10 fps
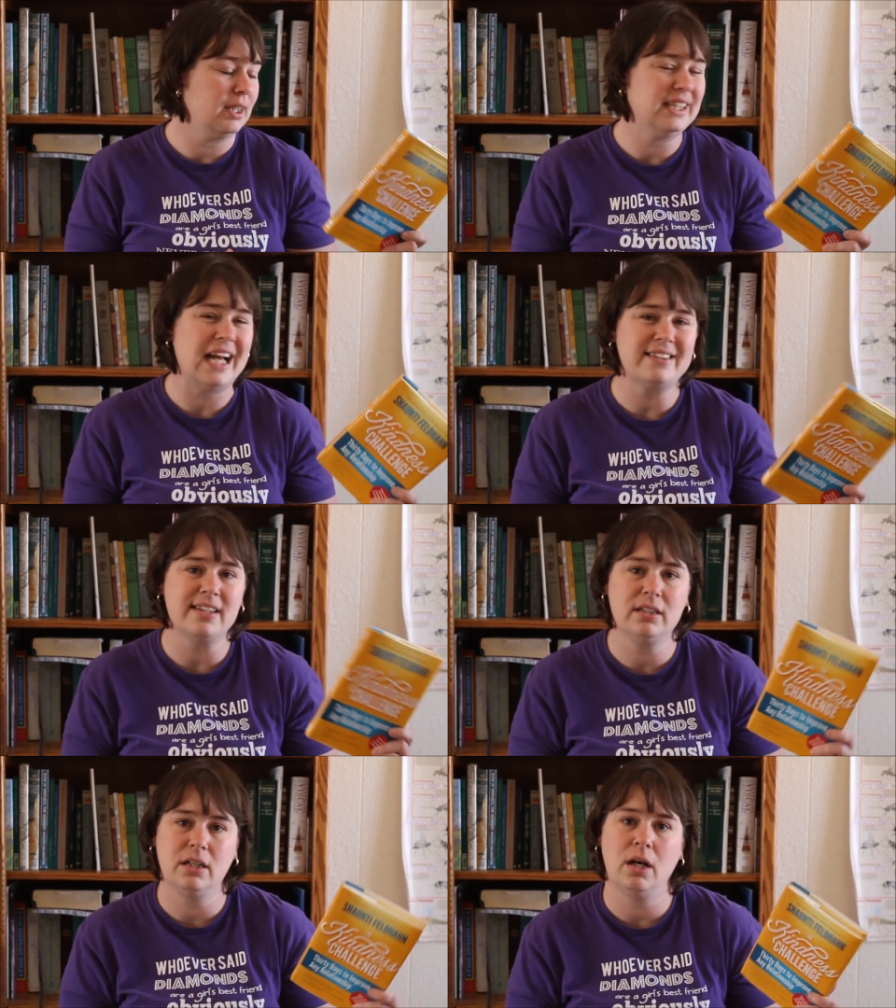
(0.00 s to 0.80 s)
Yes
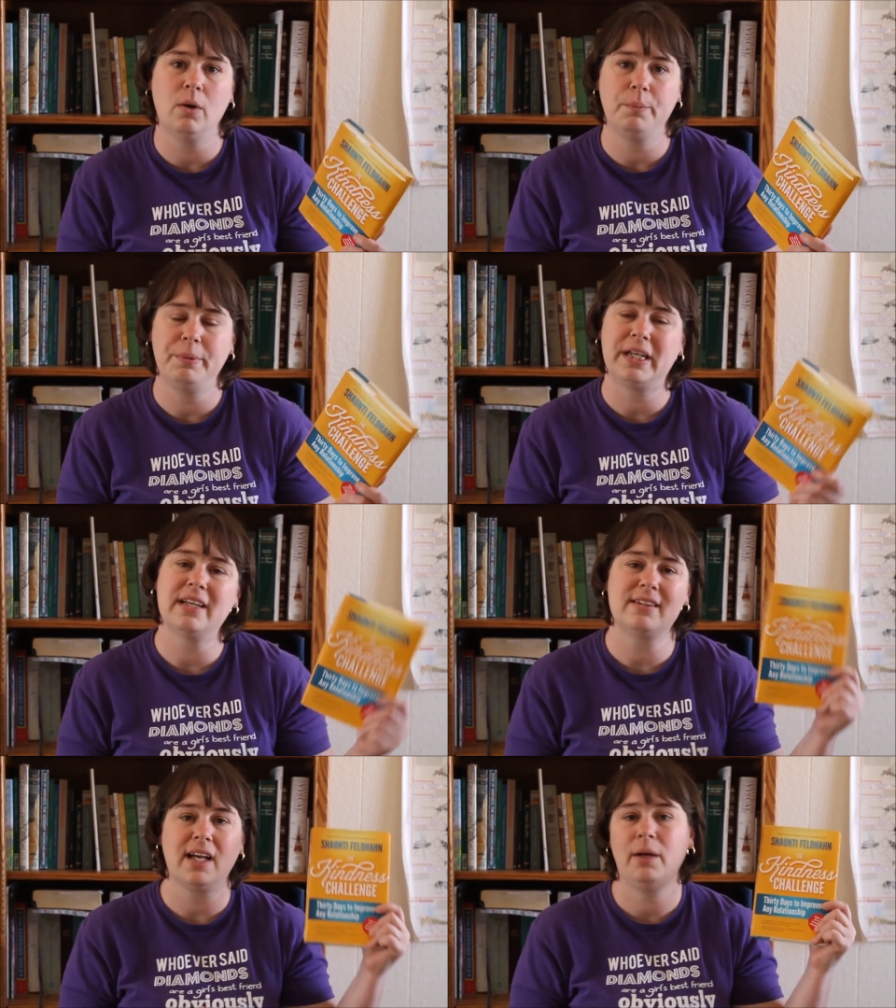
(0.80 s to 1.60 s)
and no.
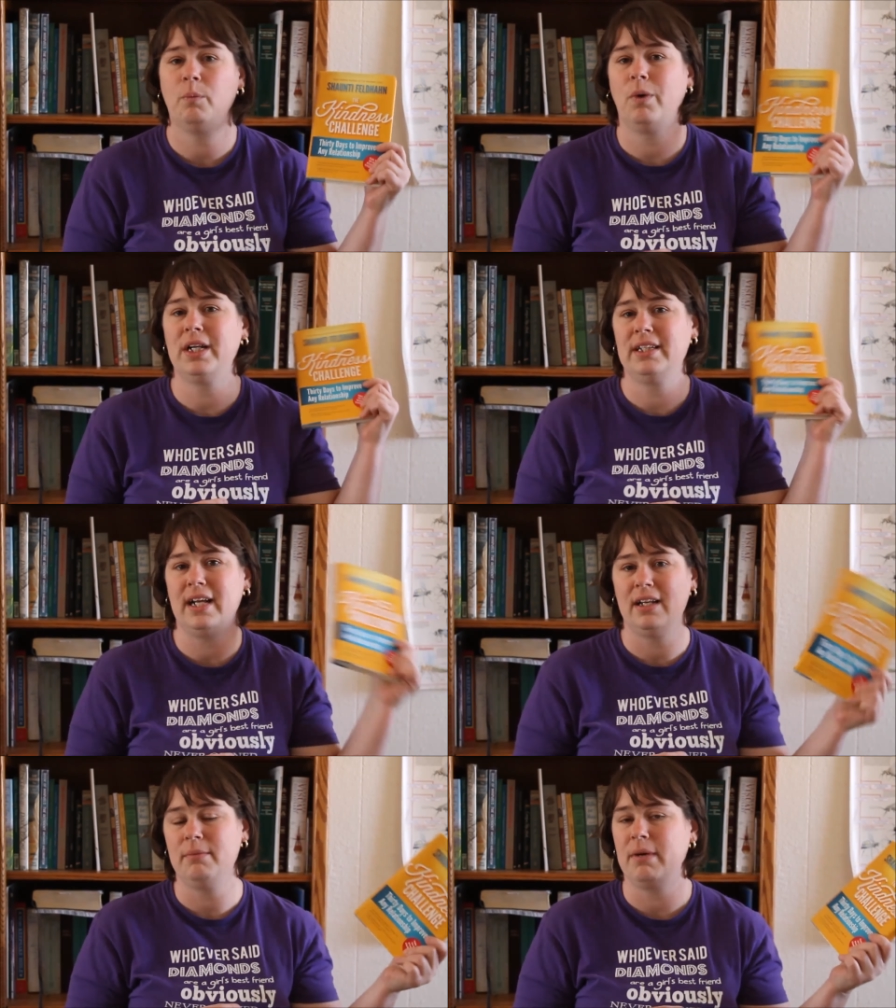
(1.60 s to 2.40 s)
Because I wanted
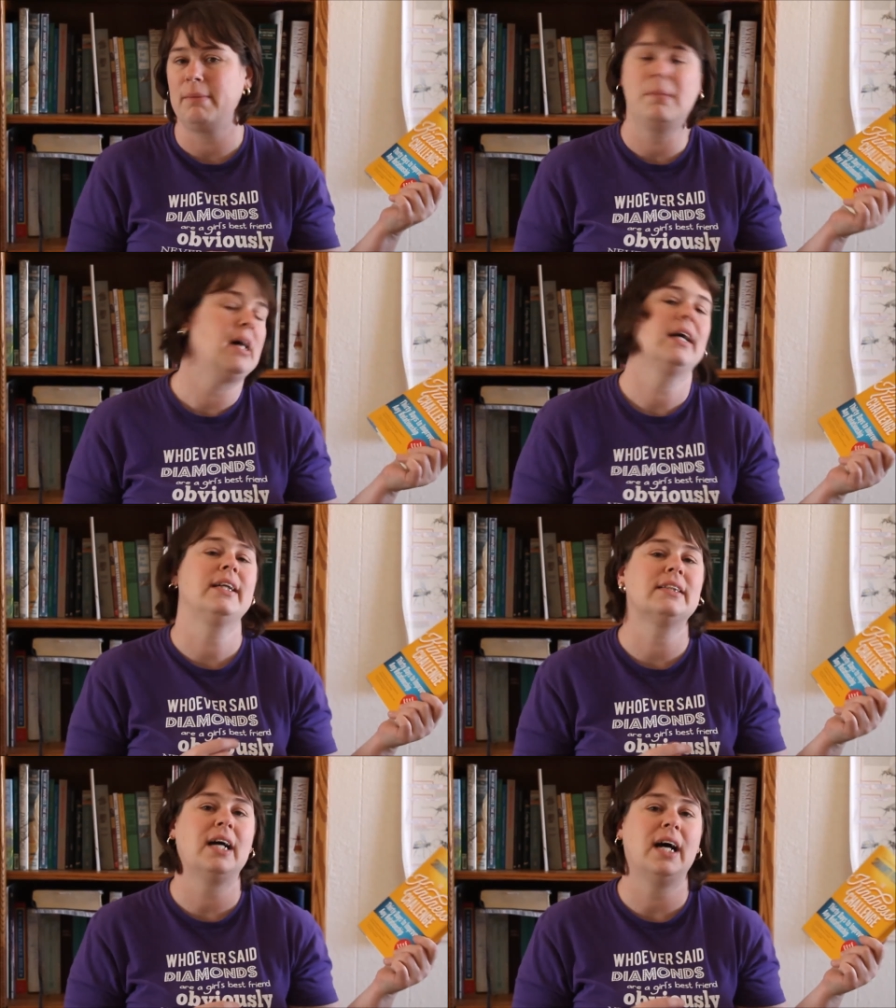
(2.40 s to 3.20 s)
that in my
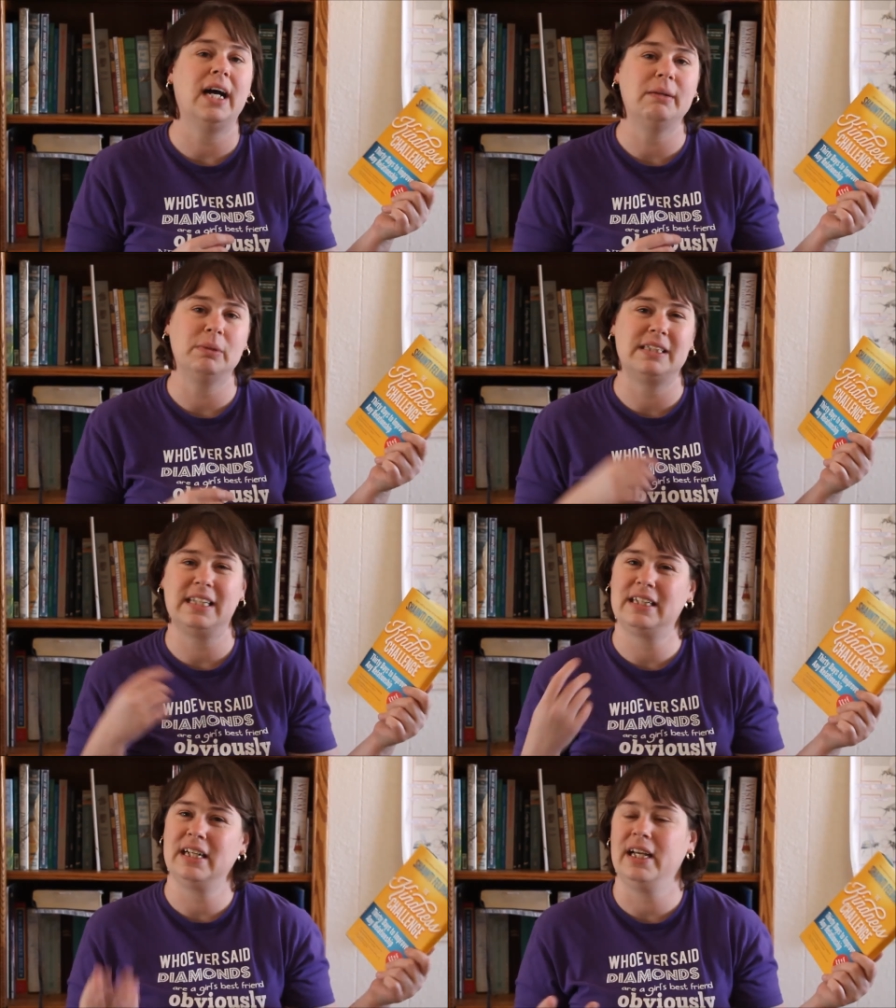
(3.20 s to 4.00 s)
mind, I would
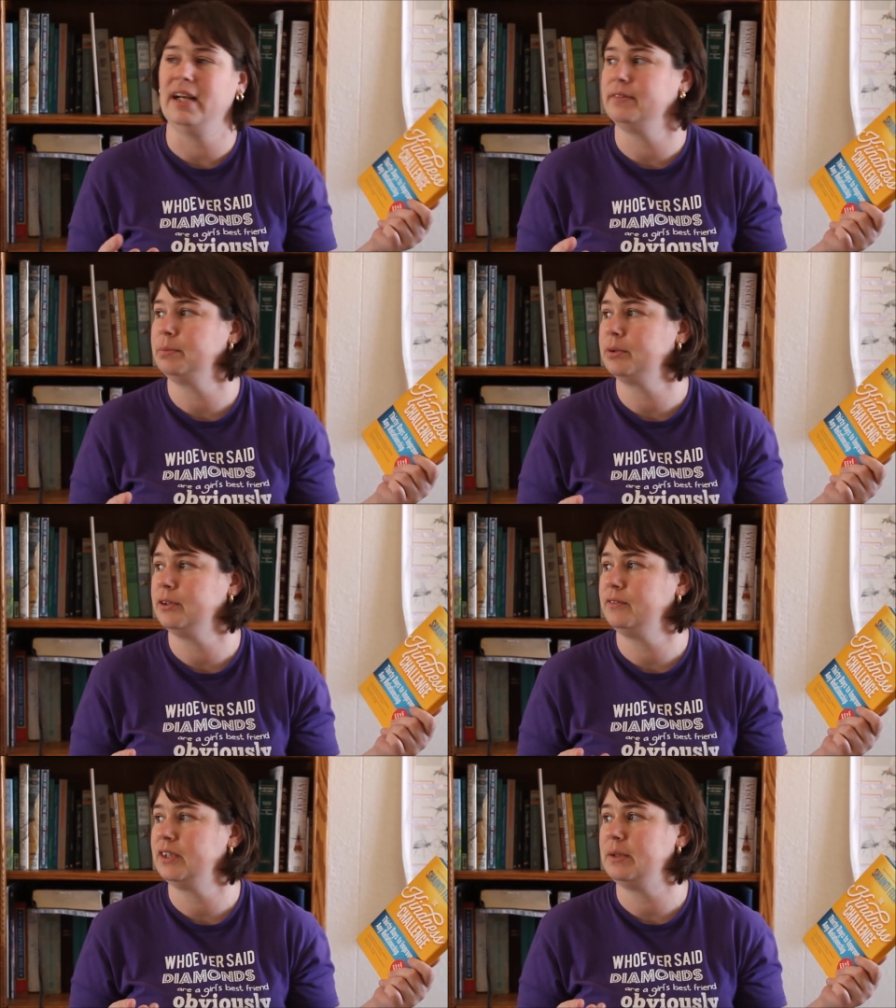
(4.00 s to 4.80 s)
say that I have
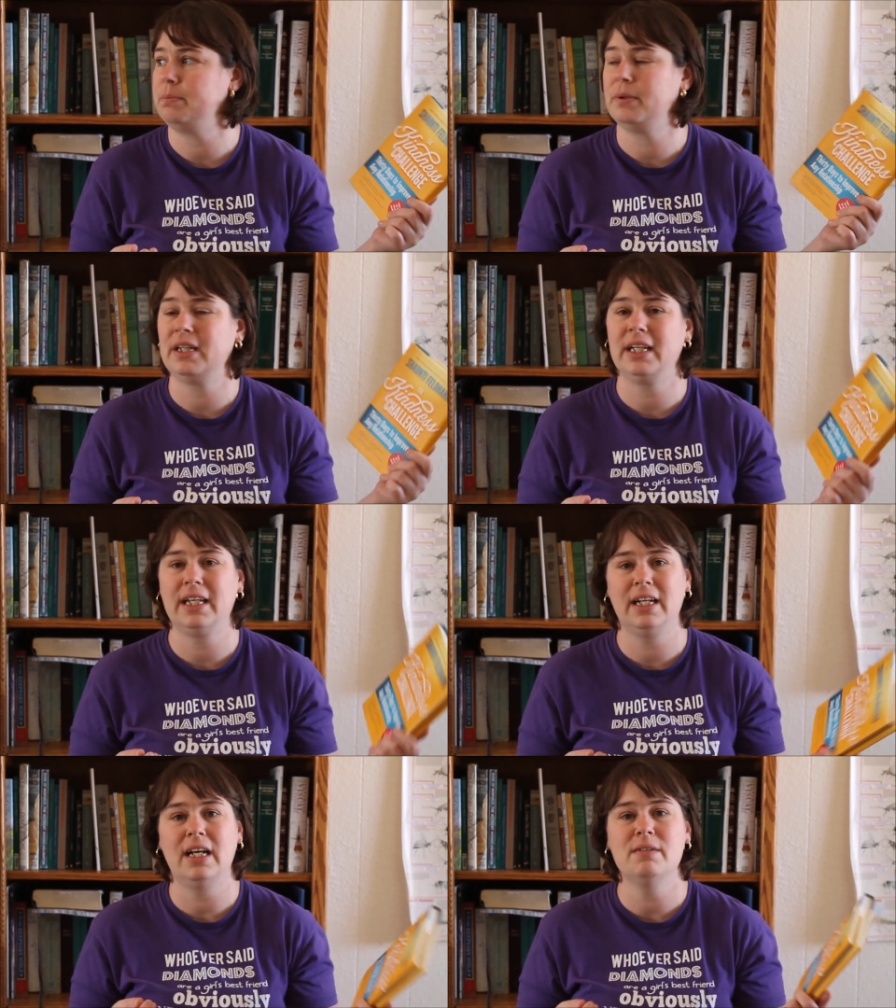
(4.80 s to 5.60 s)
improved it. But
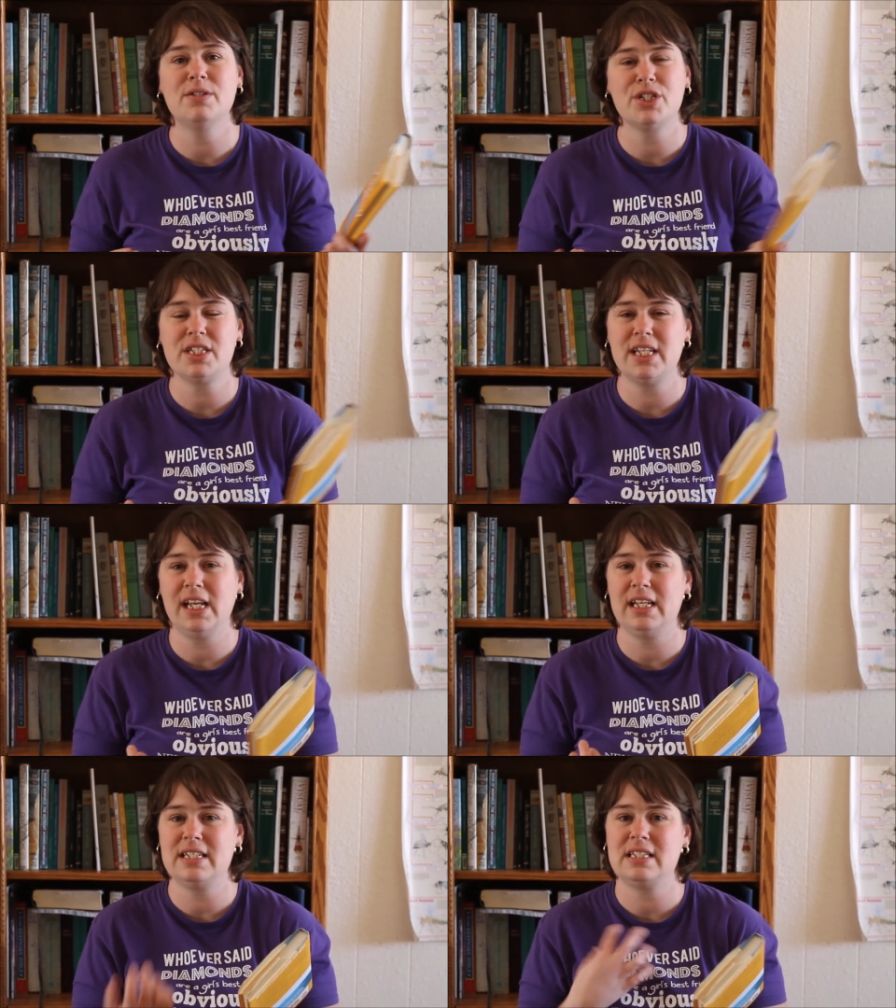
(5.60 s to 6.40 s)
again, I was just
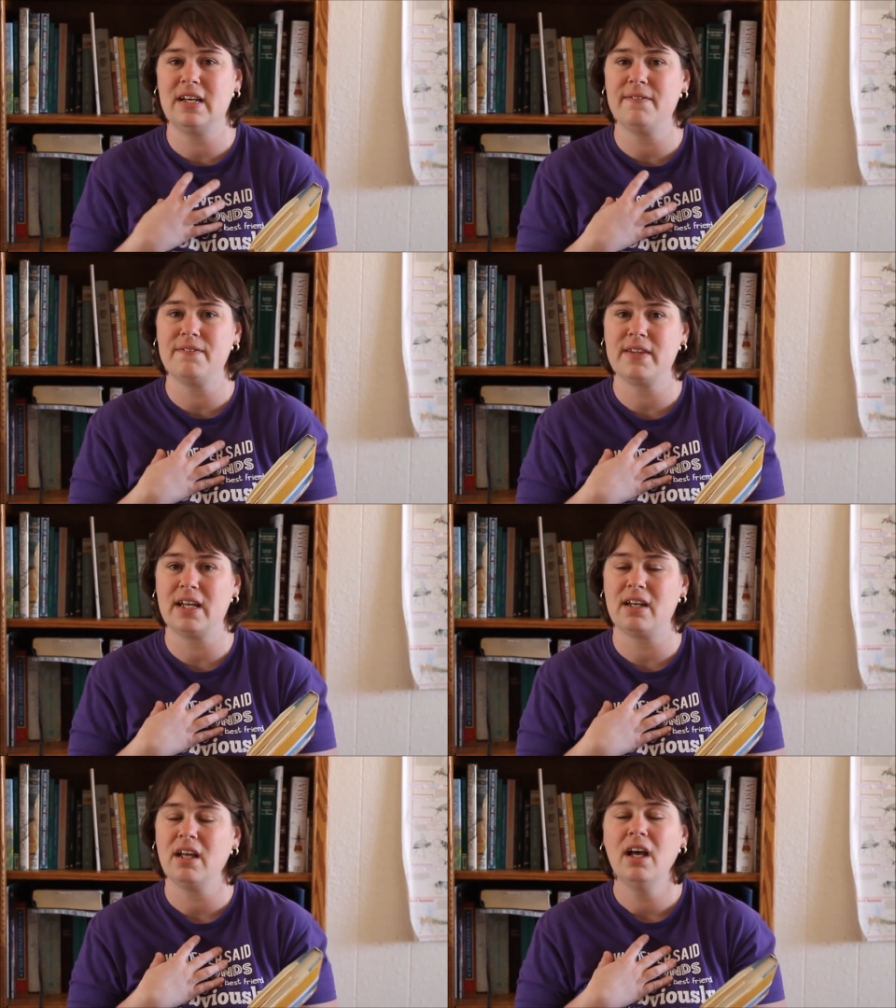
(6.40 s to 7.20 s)
taking stuff
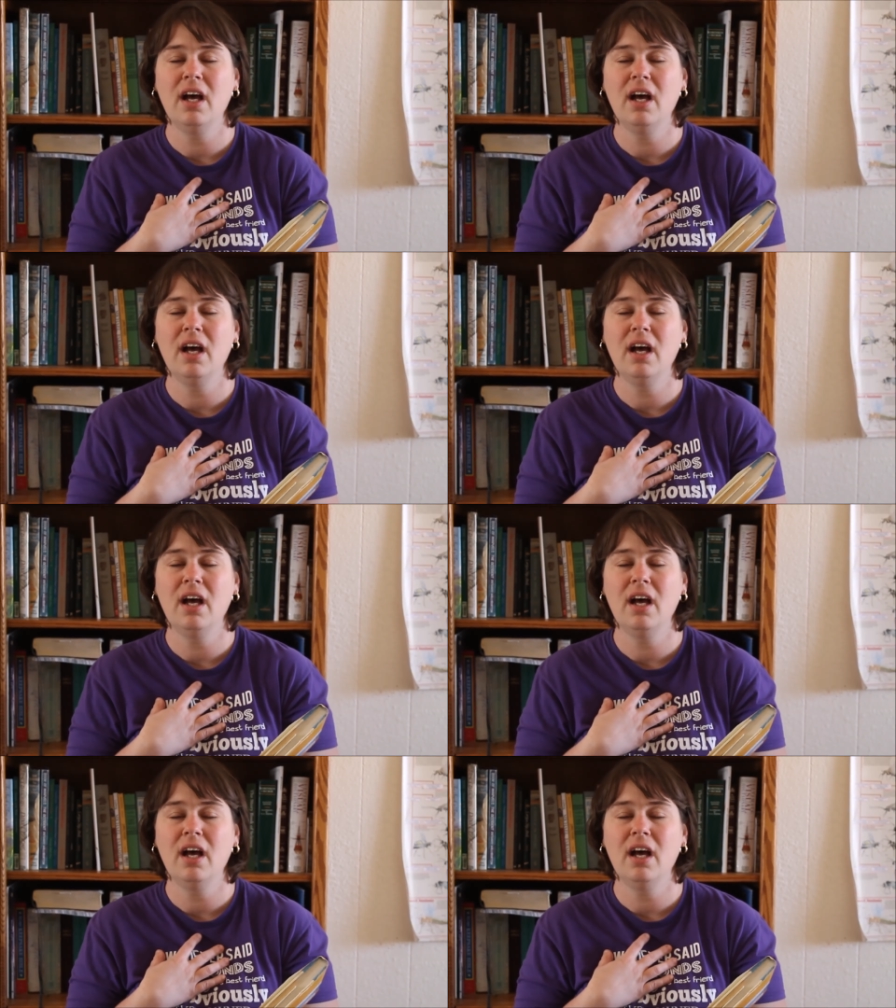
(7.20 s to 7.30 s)
that